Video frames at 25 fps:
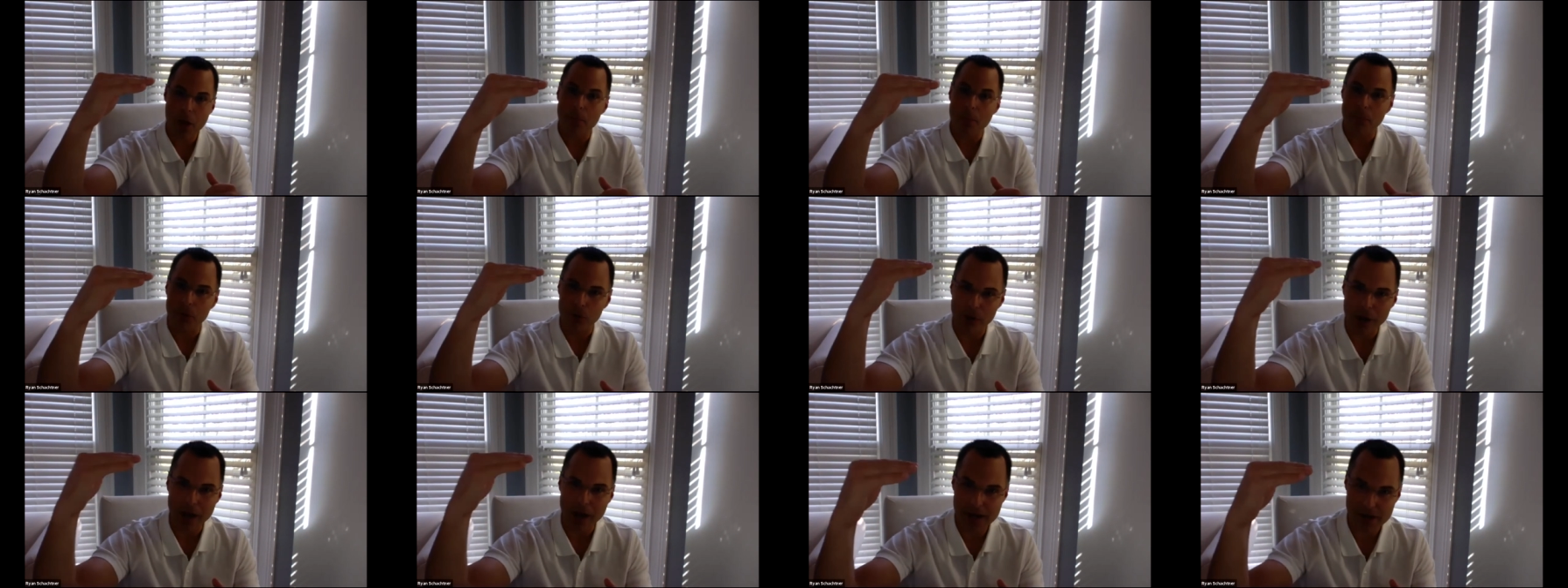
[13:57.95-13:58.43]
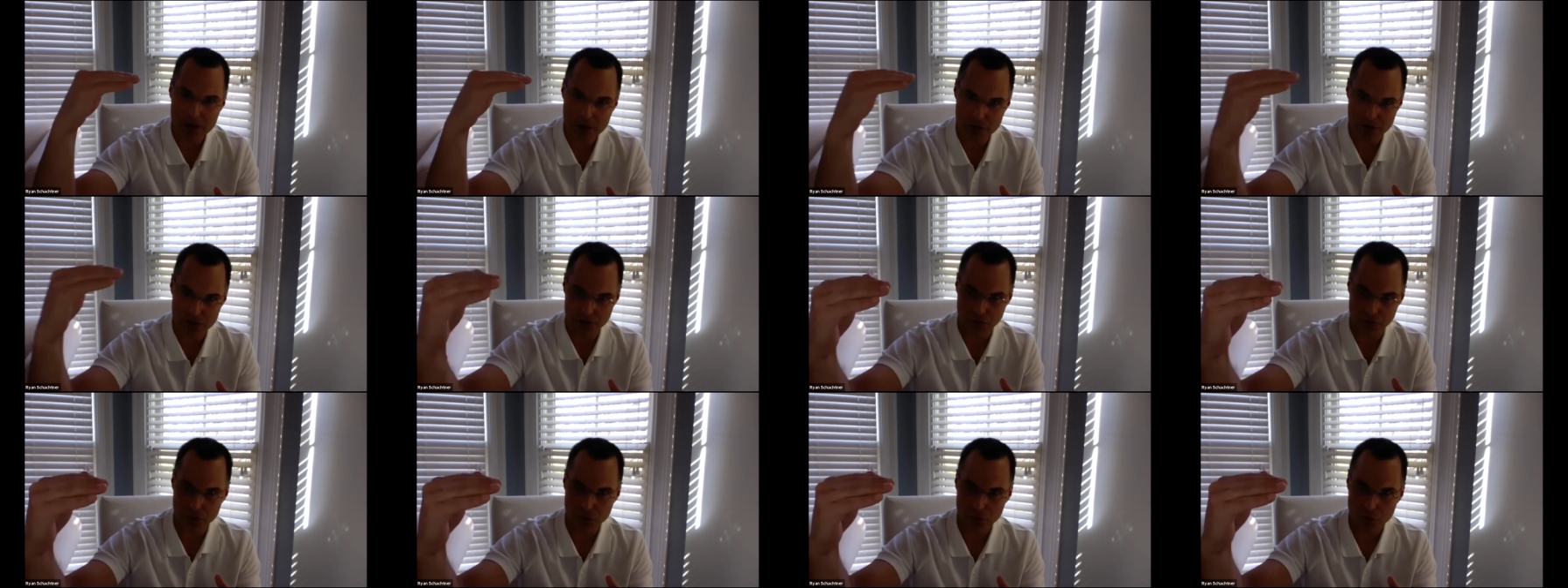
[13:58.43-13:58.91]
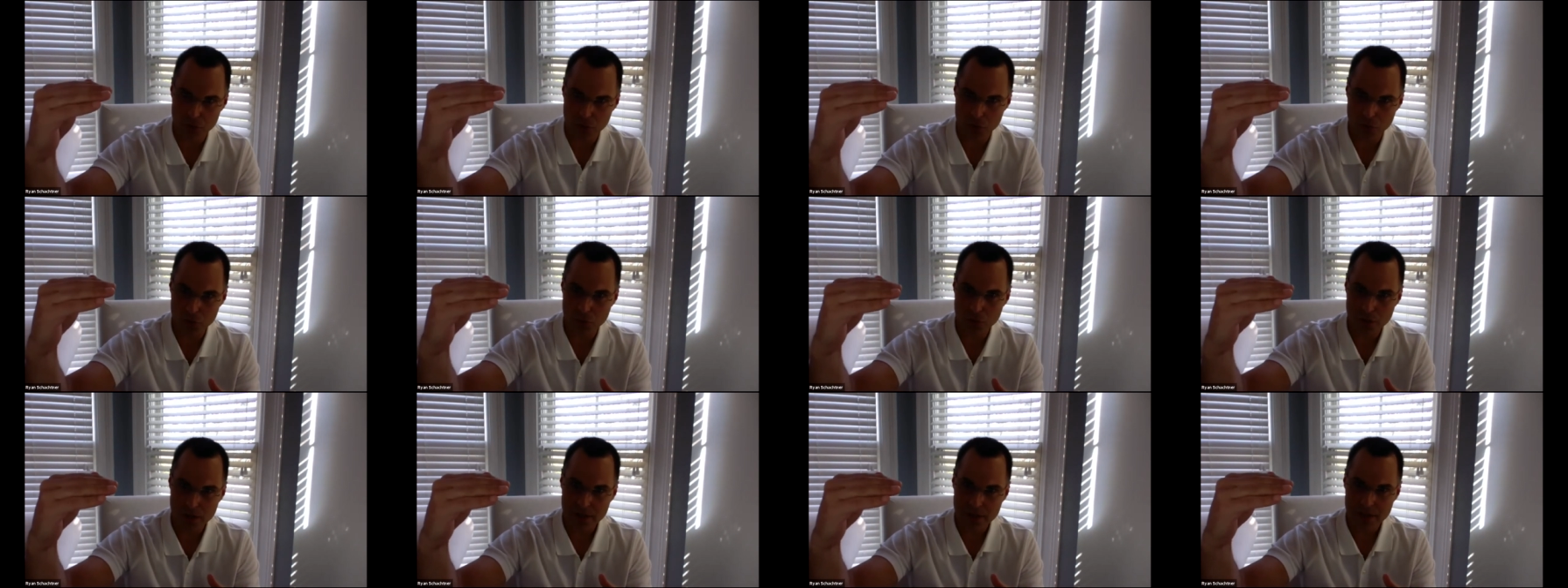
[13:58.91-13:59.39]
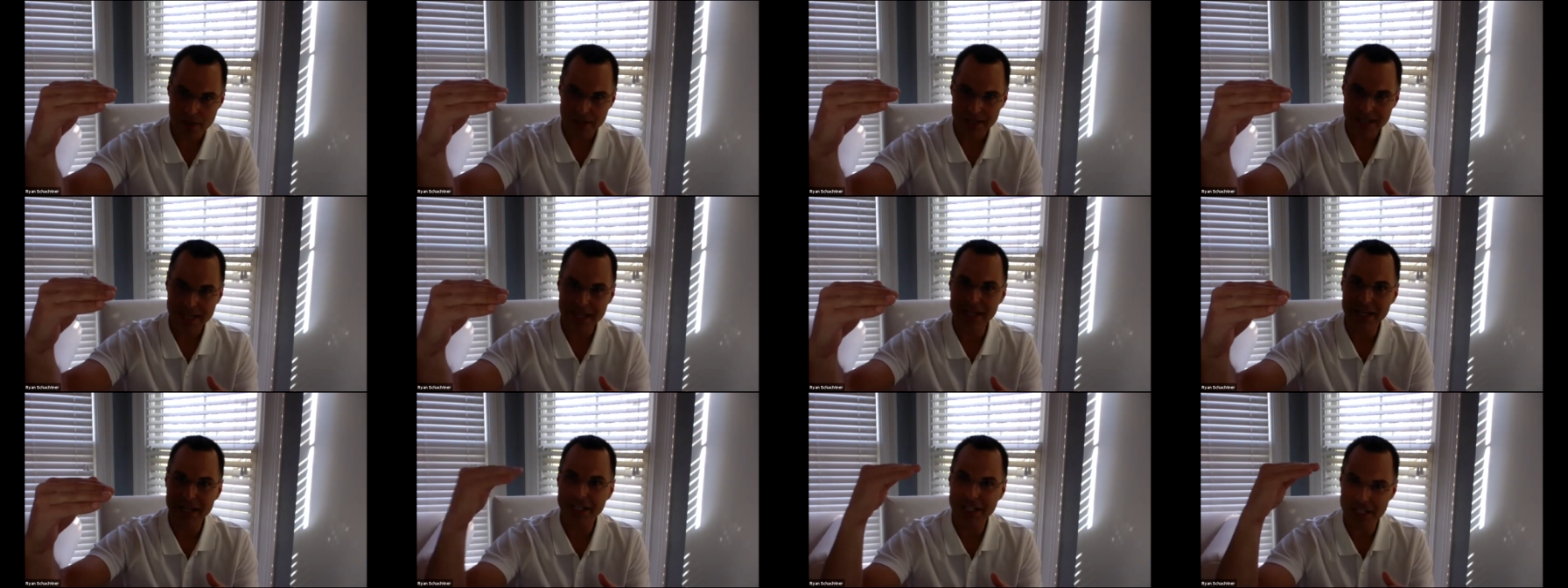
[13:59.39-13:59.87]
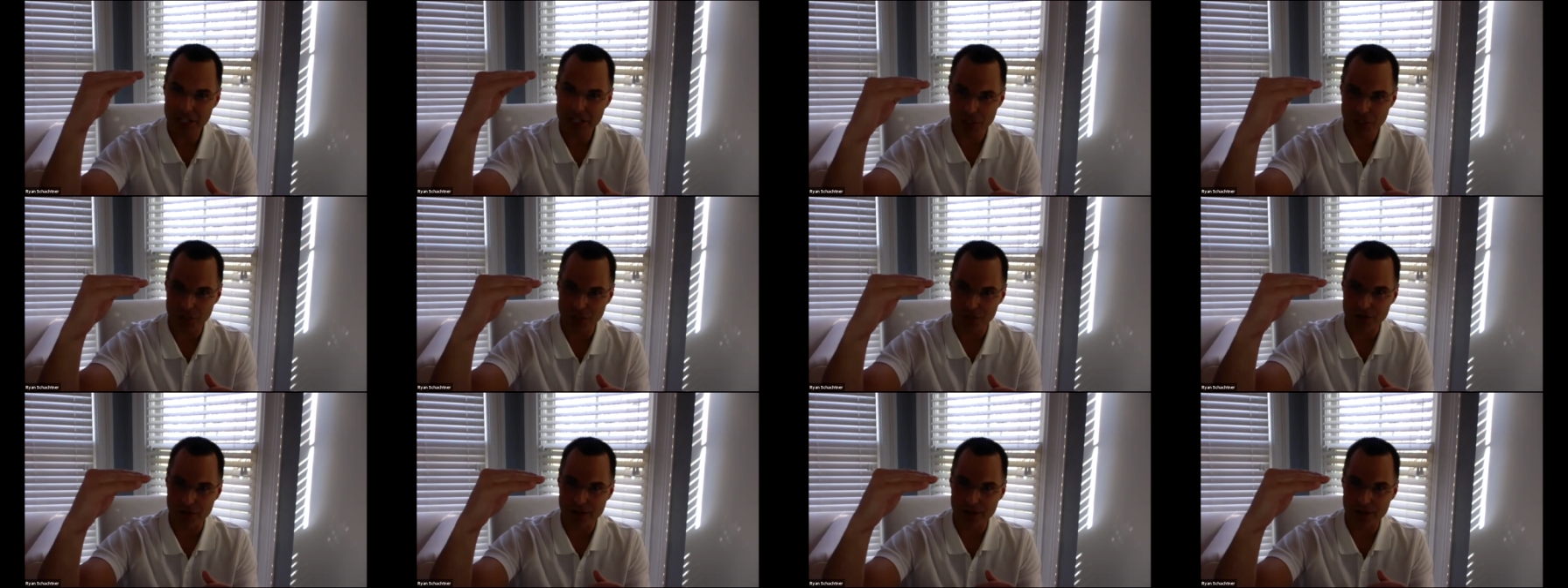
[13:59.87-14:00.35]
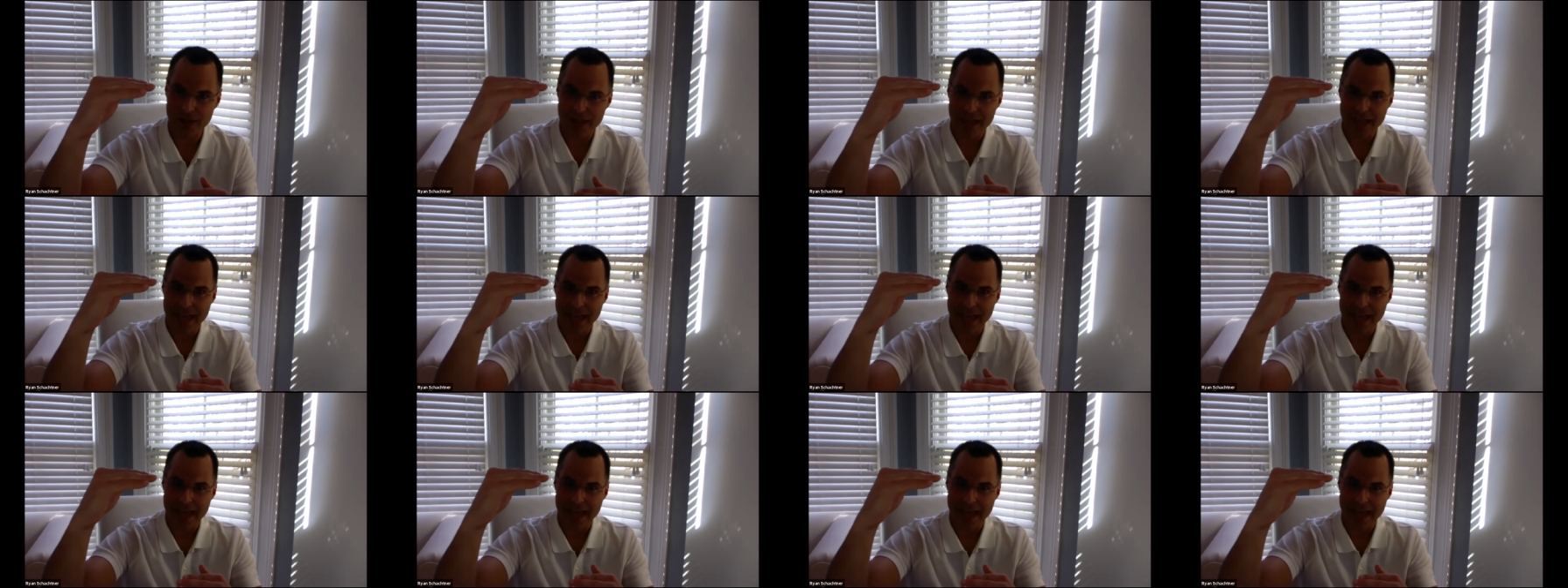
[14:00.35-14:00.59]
prior to getting injured